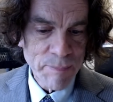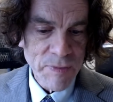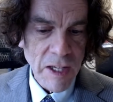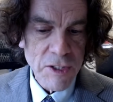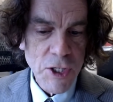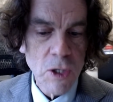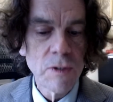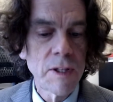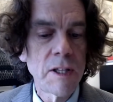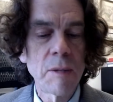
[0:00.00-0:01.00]
One
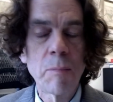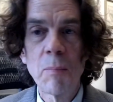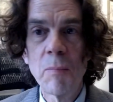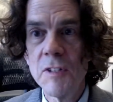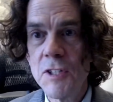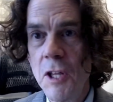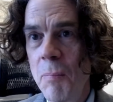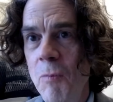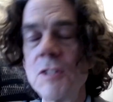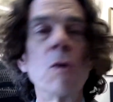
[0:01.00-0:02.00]
of
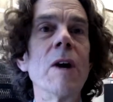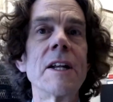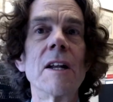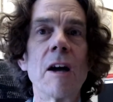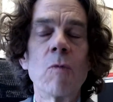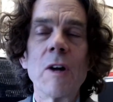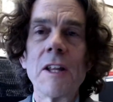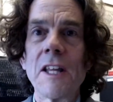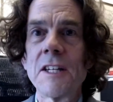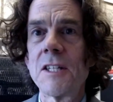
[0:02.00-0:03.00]

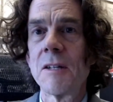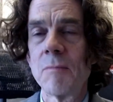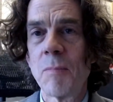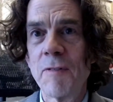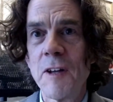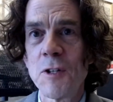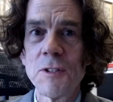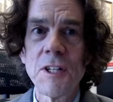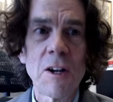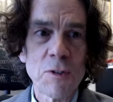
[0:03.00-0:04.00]
the things that
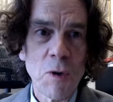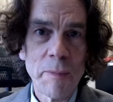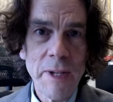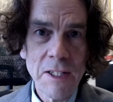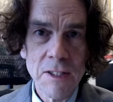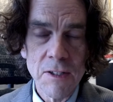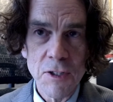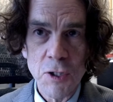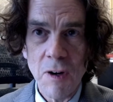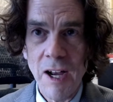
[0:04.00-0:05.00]
Professor Gutierrez
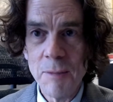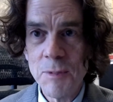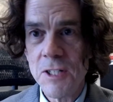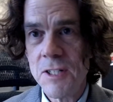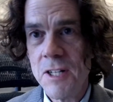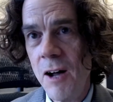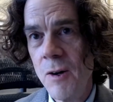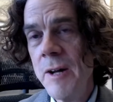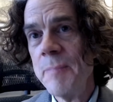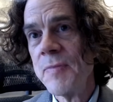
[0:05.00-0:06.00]
Romin describes is
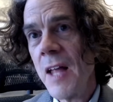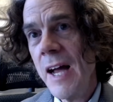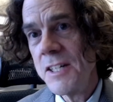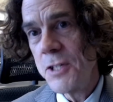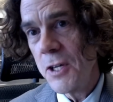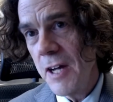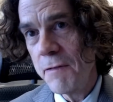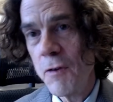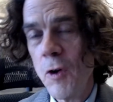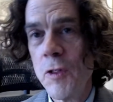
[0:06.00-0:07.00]
how, as
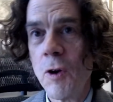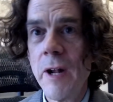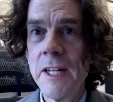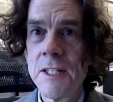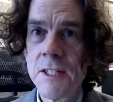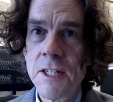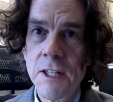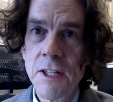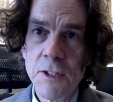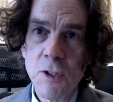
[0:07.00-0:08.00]
you get further
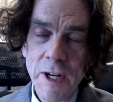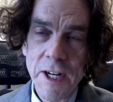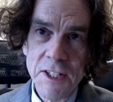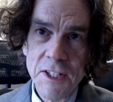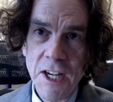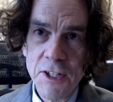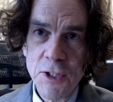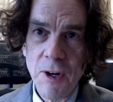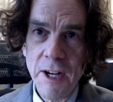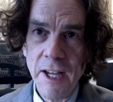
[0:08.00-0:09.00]
into the 20th
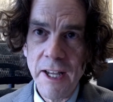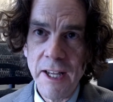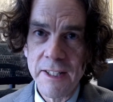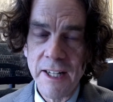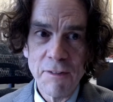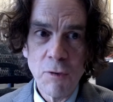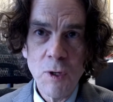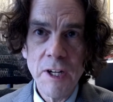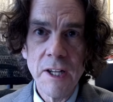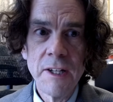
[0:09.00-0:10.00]
century in
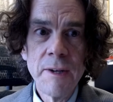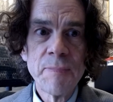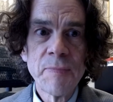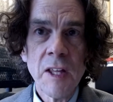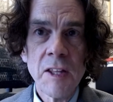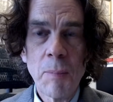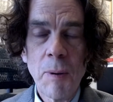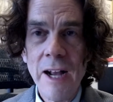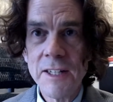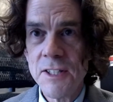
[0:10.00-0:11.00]
California,
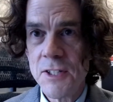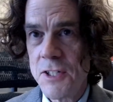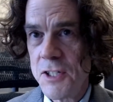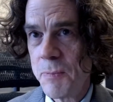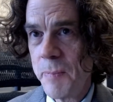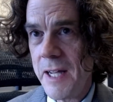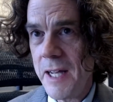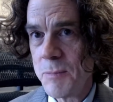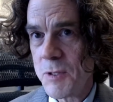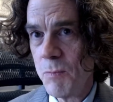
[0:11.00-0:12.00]
the practice just
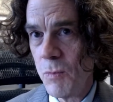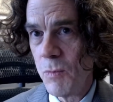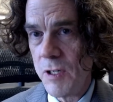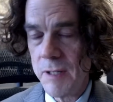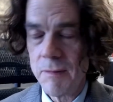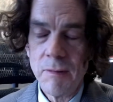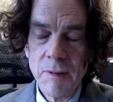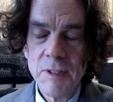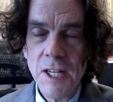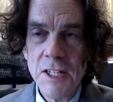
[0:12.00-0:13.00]
becomes
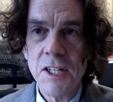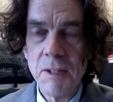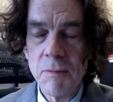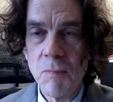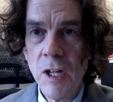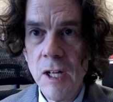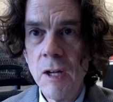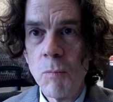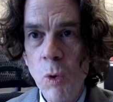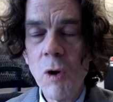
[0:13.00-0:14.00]
essentially
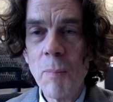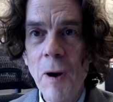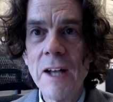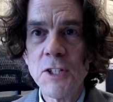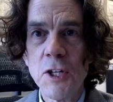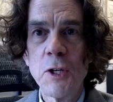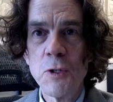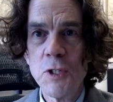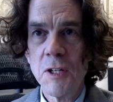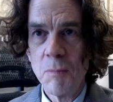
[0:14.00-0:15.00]
more
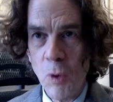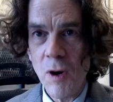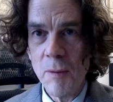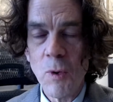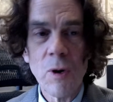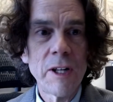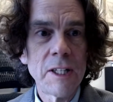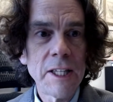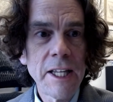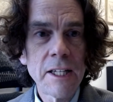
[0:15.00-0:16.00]
prosecution, more and
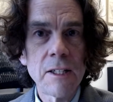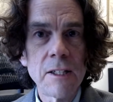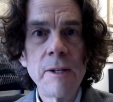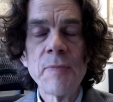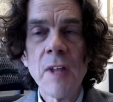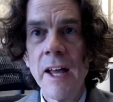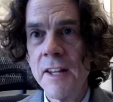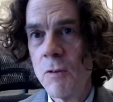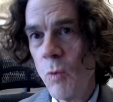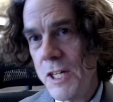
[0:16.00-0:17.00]
more illegal,
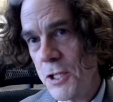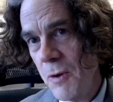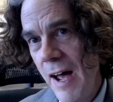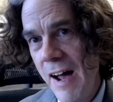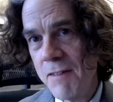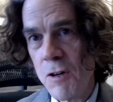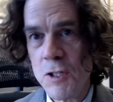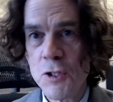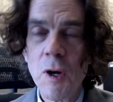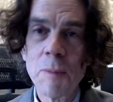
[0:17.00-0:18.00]
and then what you
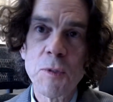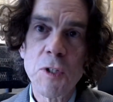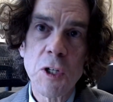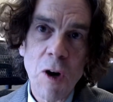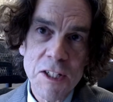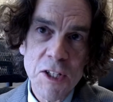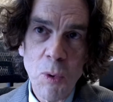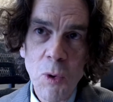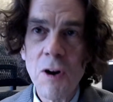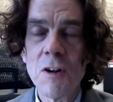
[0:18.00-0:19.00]
have are trips
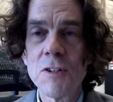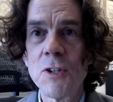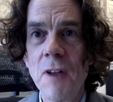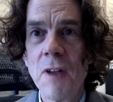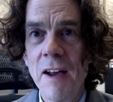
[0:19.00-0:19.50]
across the border.